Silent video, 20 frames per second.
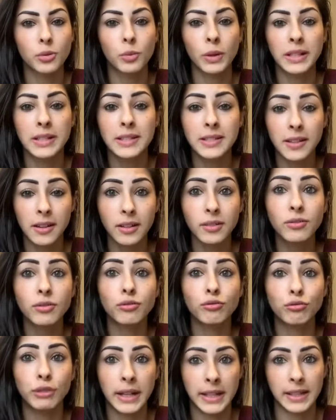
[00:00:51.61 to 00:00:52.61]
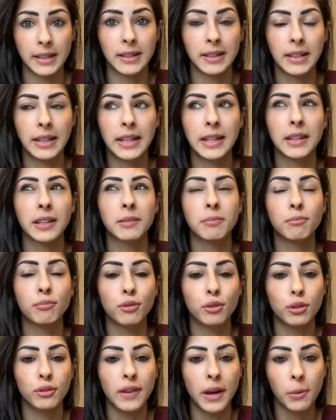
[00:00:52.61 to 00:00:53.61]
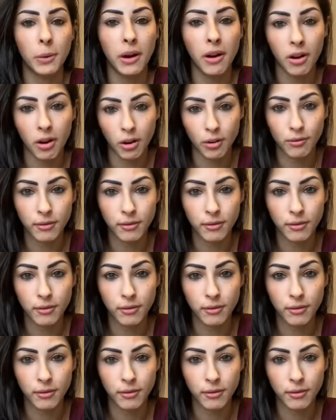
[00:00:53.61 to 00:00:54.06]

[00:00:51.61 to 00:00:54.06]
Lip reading: when done regularly, can improve our heart